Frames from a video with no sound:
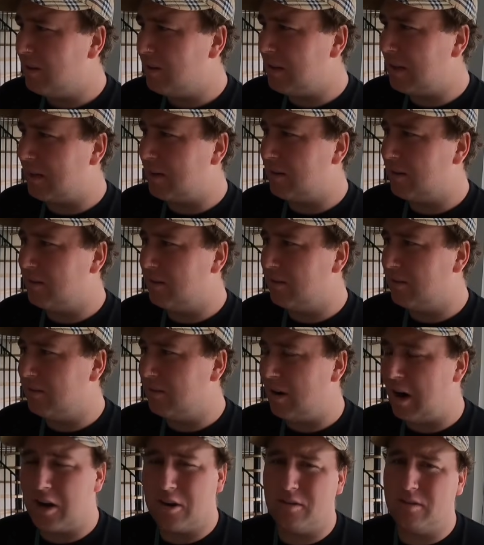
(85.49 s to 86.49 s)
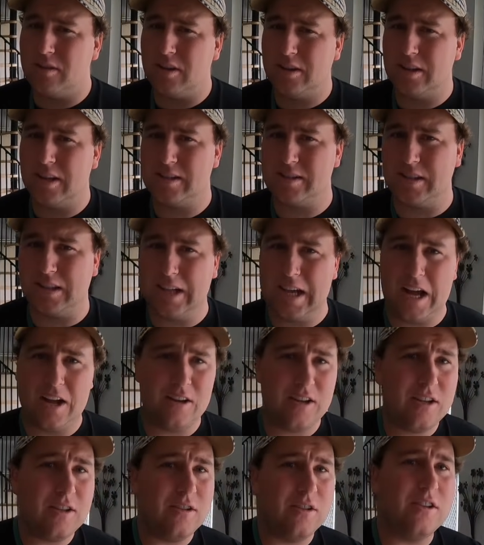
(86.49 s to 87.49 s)
Like I don't think that's
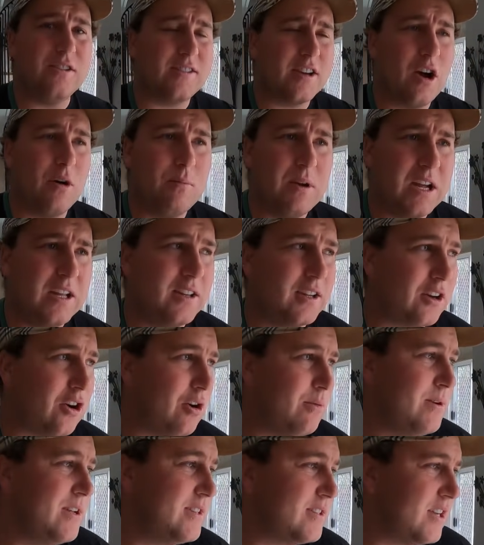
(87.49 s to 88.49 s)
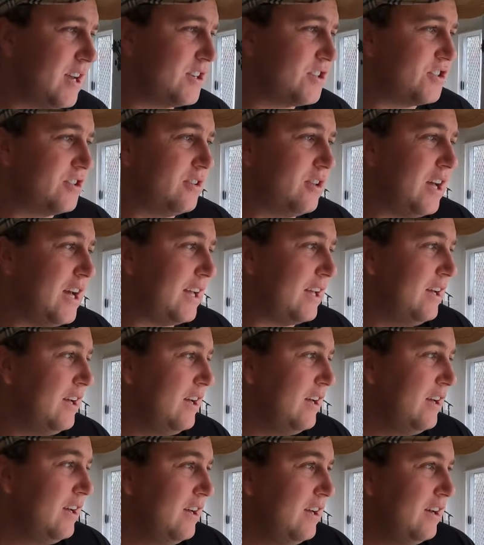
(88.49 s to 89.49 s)
allowed. You, you tell me in the comments section, like,
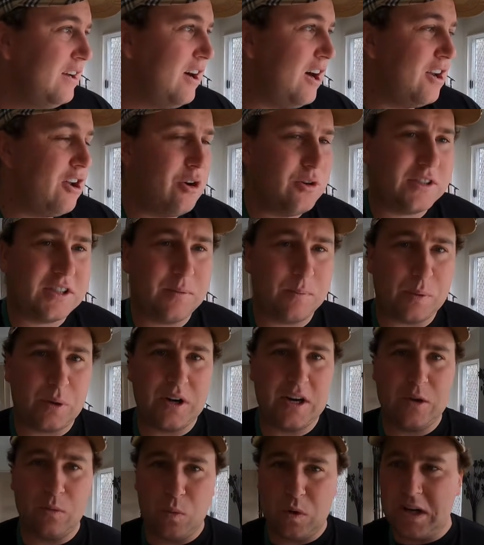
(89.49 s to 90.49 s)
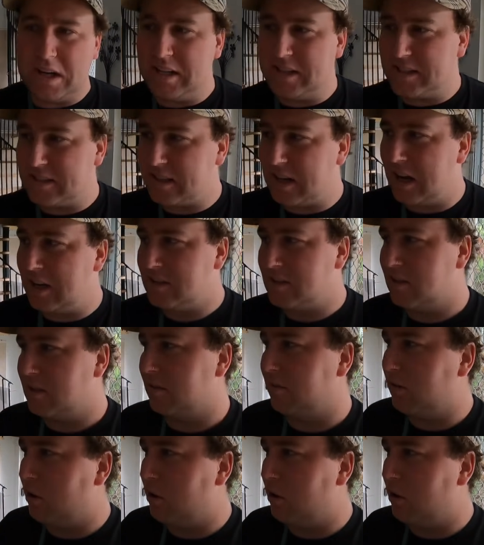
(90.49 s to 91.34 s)
I know it's a pretty weird start to the